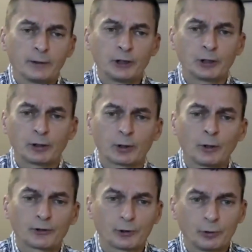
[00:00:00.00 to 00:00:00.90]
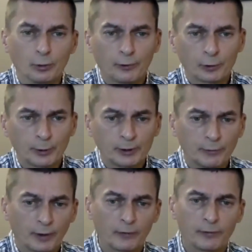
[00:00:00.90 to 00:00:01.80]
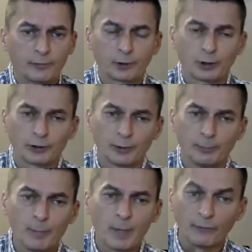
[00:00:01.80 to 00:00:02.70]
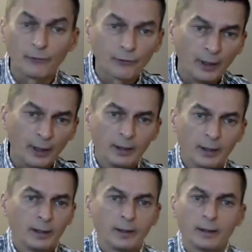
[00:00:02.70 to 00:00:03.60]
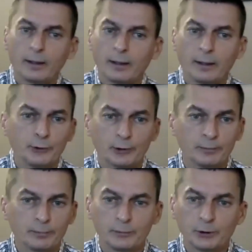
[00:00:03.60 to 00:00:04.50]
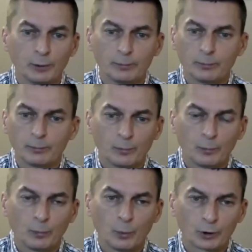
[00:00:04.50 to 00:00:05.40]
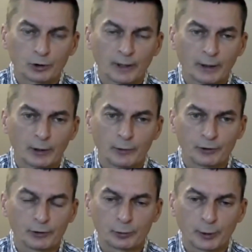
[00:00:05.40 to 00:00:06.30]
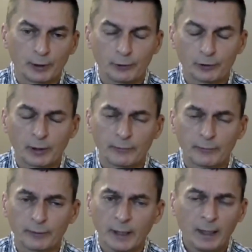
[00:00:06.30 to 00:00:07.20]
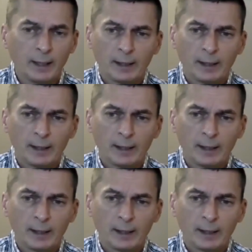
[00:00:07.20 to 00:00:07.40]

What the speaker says: digital concert hall for $25 a month, and you can, you know, watch their concerts 24/7.